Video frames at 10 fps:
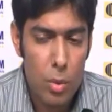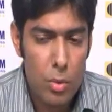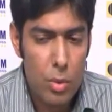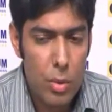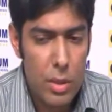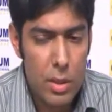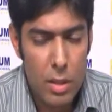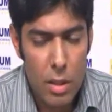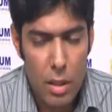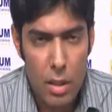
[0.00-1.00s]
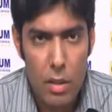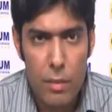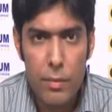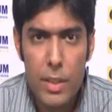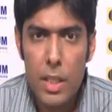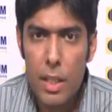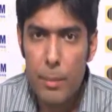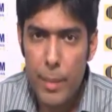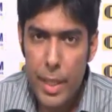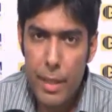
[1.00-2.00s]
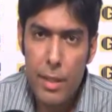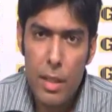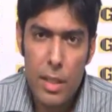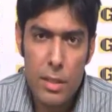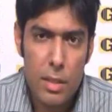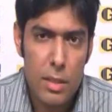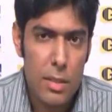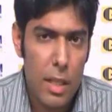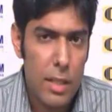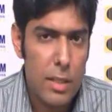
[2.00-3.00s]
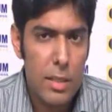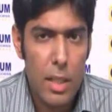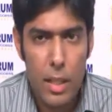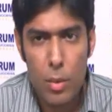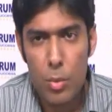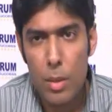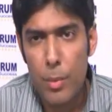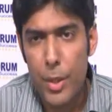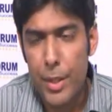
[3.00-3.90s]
Those notes uh, which I made is concise and to the